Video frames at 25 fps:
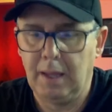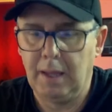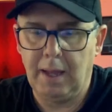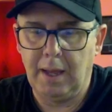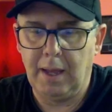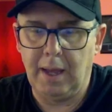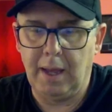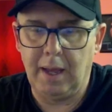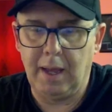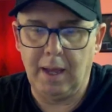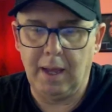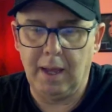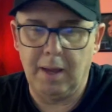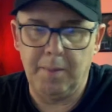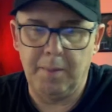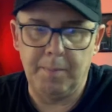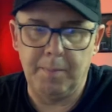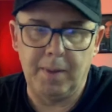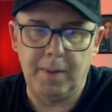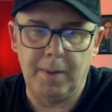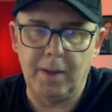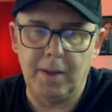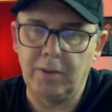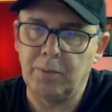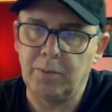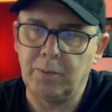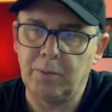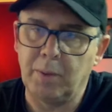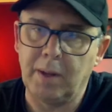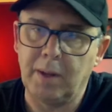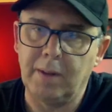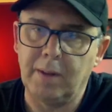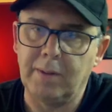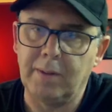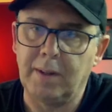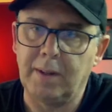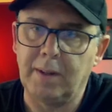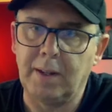As well
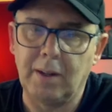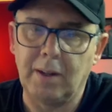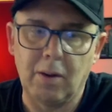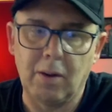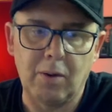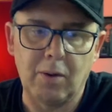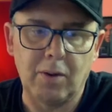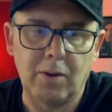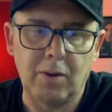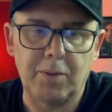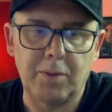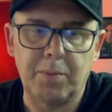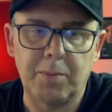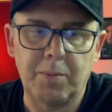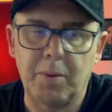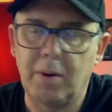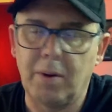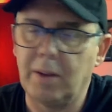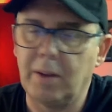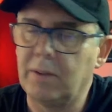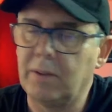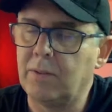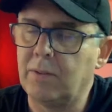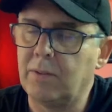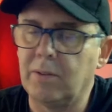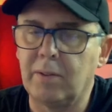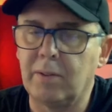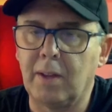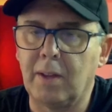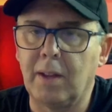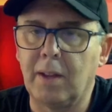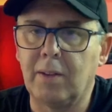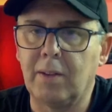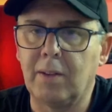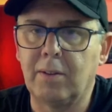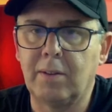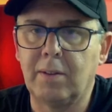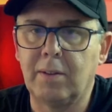as any Godox products, just
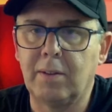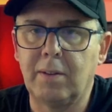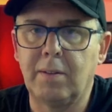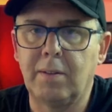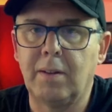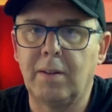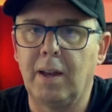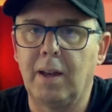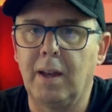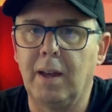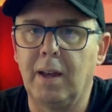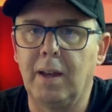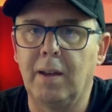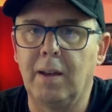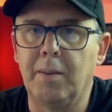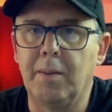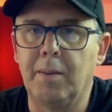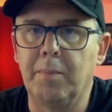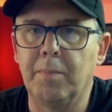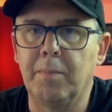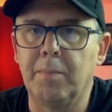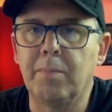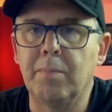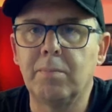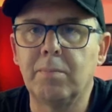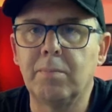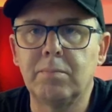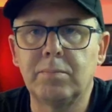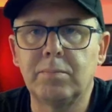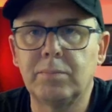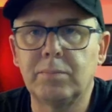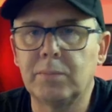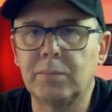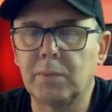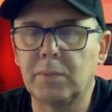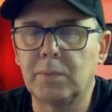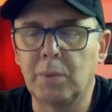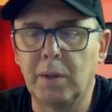ask.
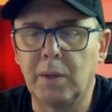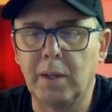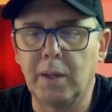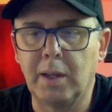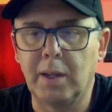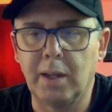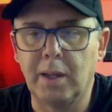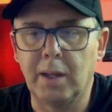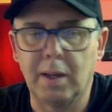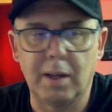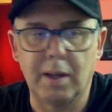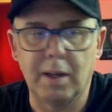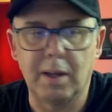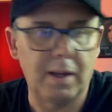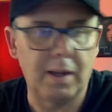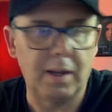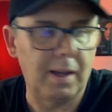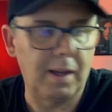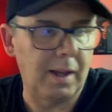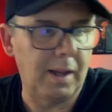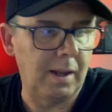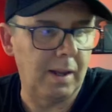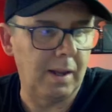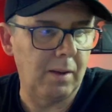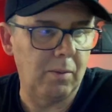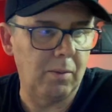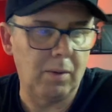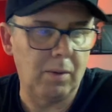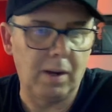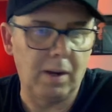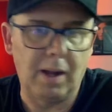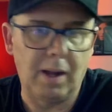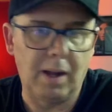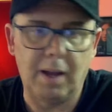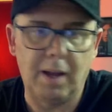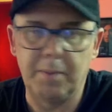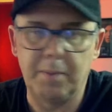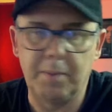We're here, well,
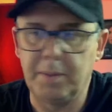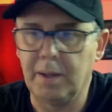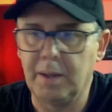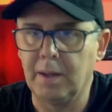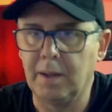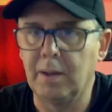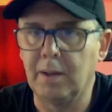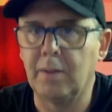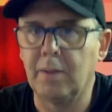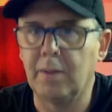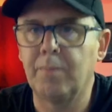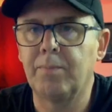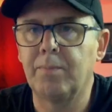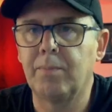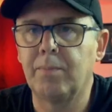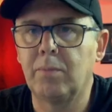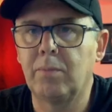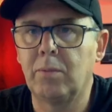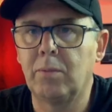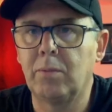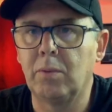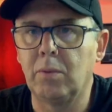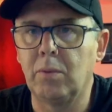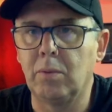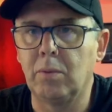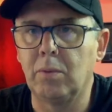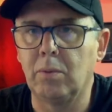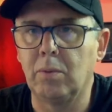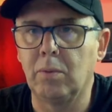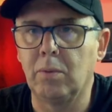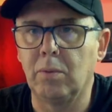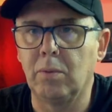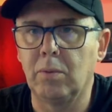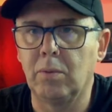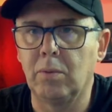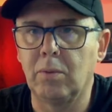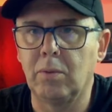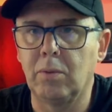I'm here
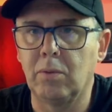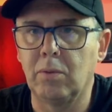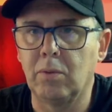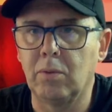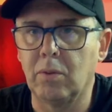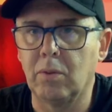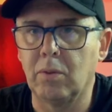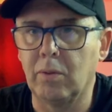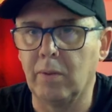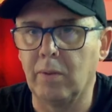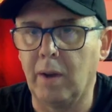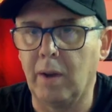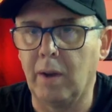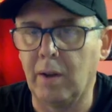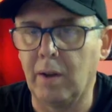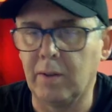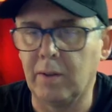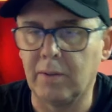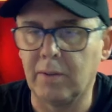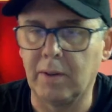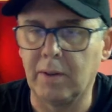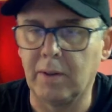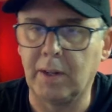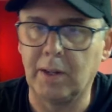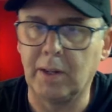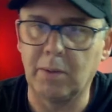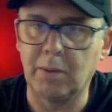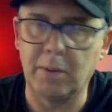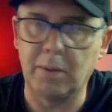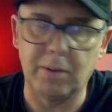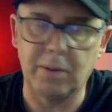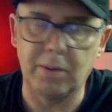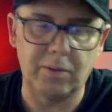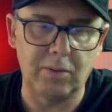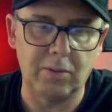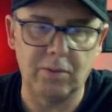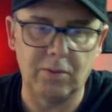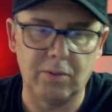to sort of answer any
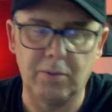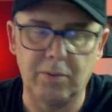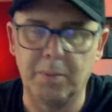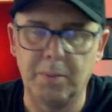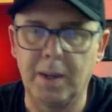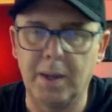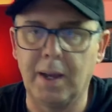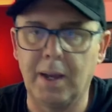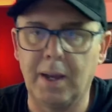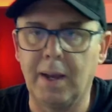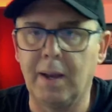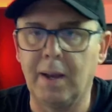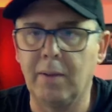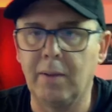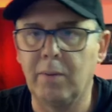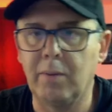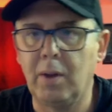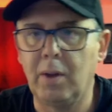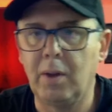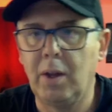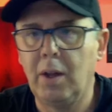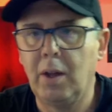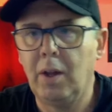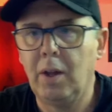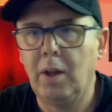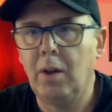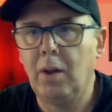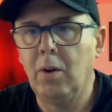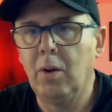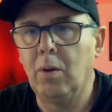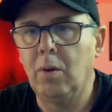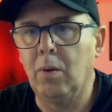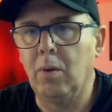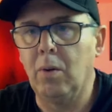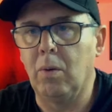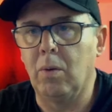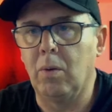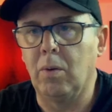questions you may have
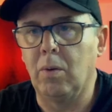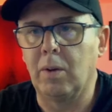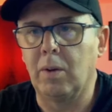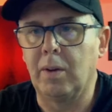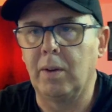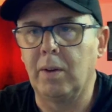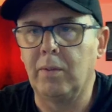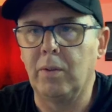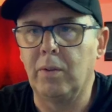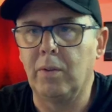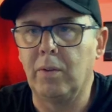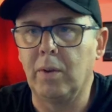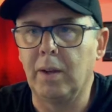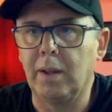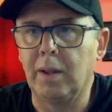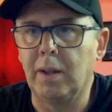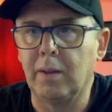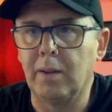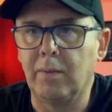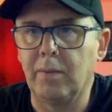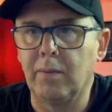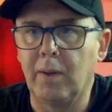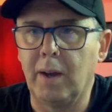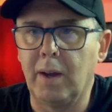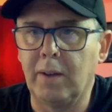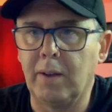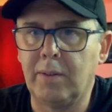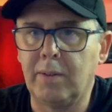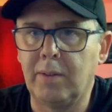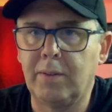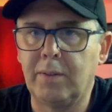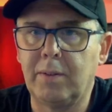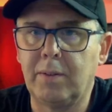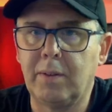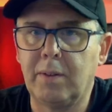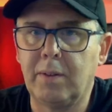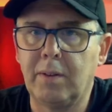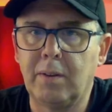or give you any
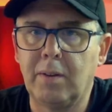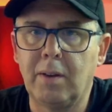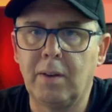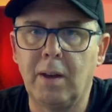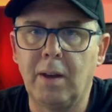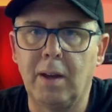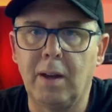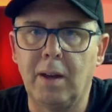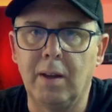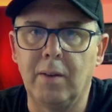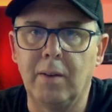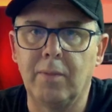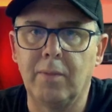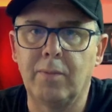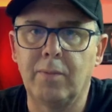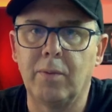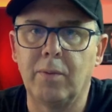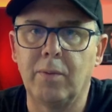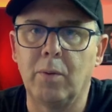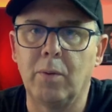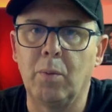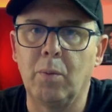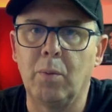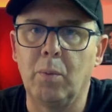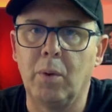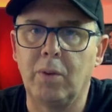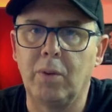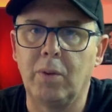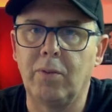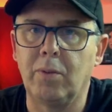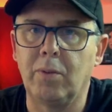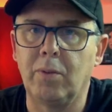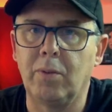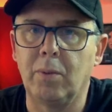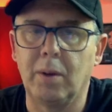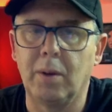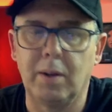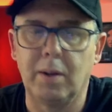advice for what
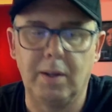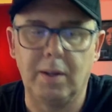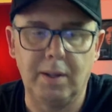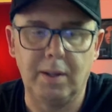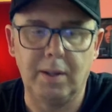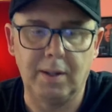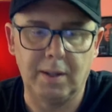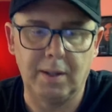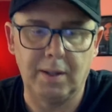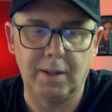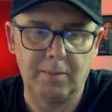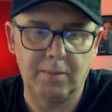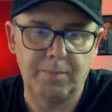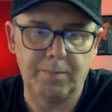you are needing.